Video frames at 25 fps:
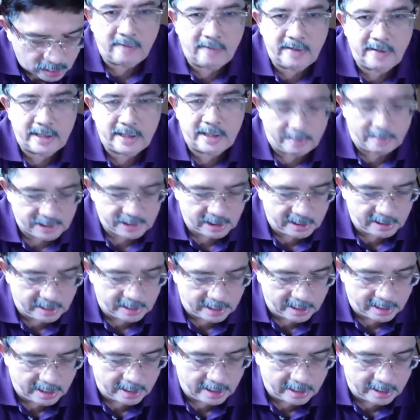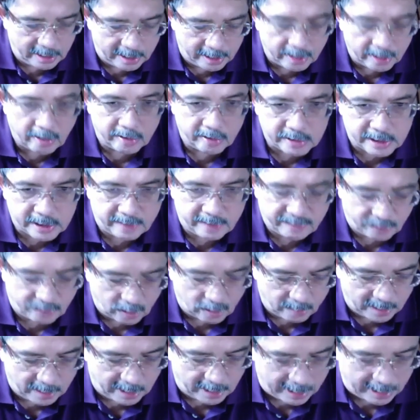Ramachandran and introduce him
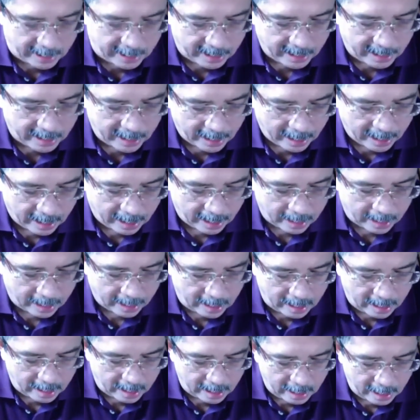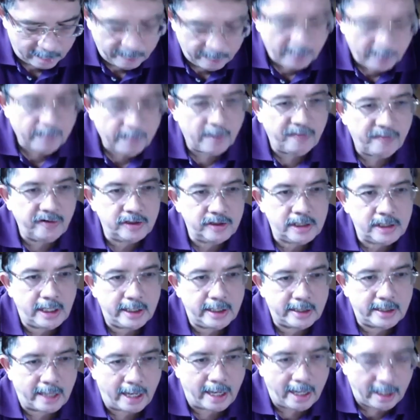formally, let me
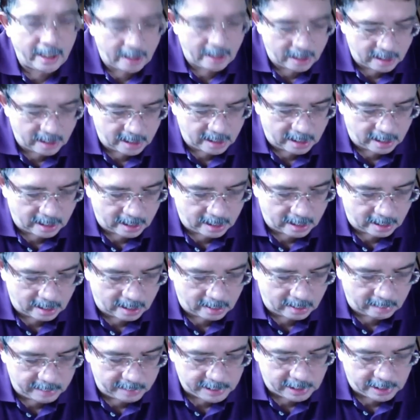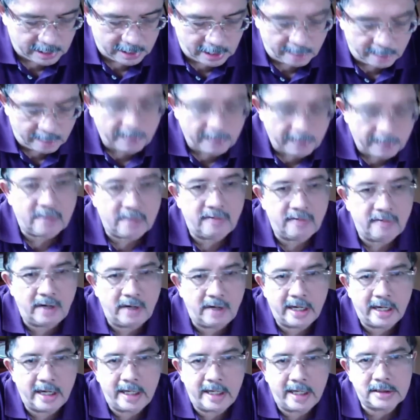profusely thank Mr. Deepak
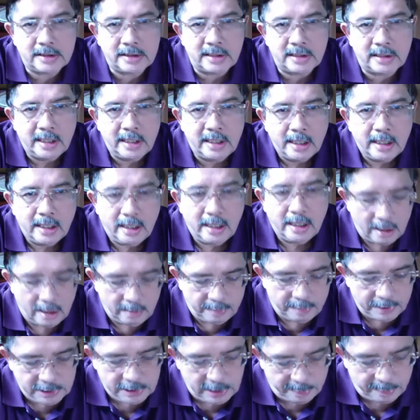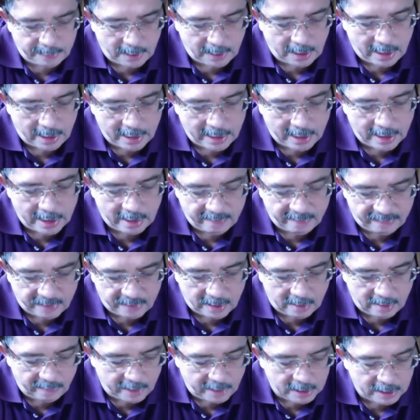Varghese, Principal
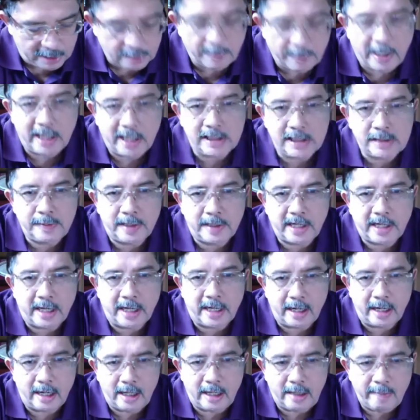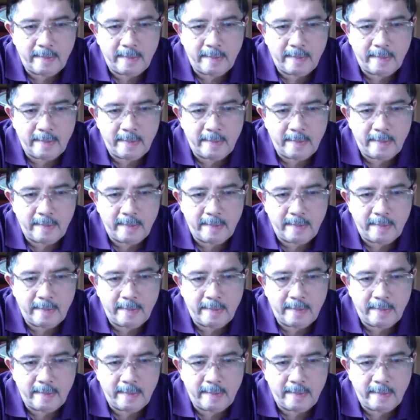IIFL Wealth Management Kerala.